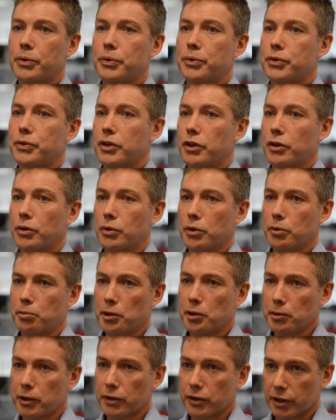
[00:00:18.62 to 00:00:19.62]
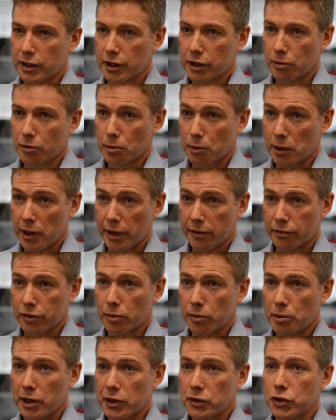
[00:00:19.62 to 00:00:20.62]
So the people that can apply for
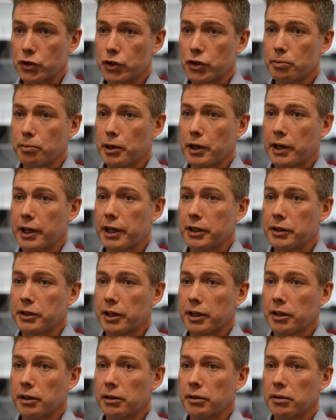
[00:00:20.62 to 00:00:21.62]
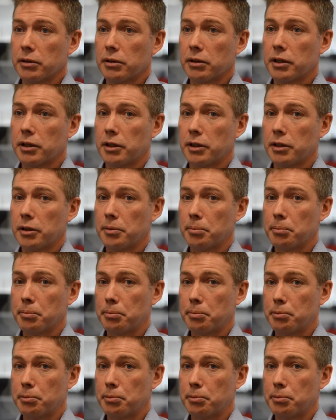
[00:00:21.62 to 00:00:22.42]
an apprenticeship at Airedale,